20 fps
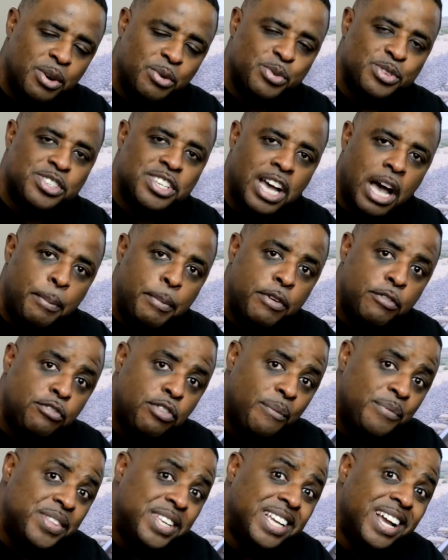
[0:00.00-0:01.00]
was coming
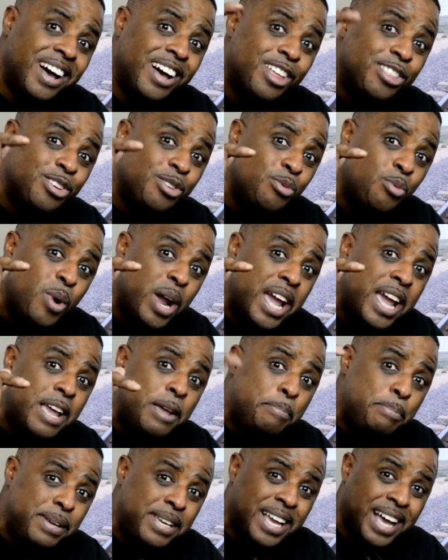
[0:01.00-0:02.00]
from the other way
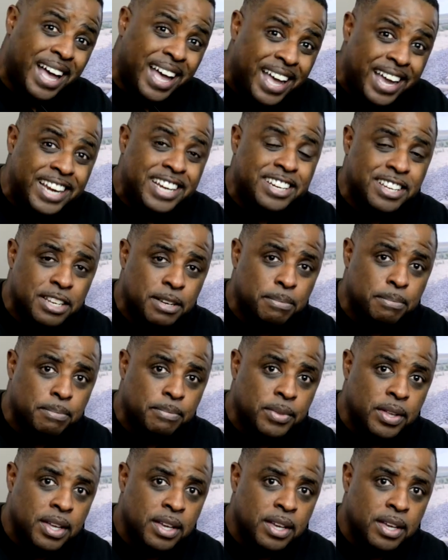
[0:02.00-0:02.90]
behind him,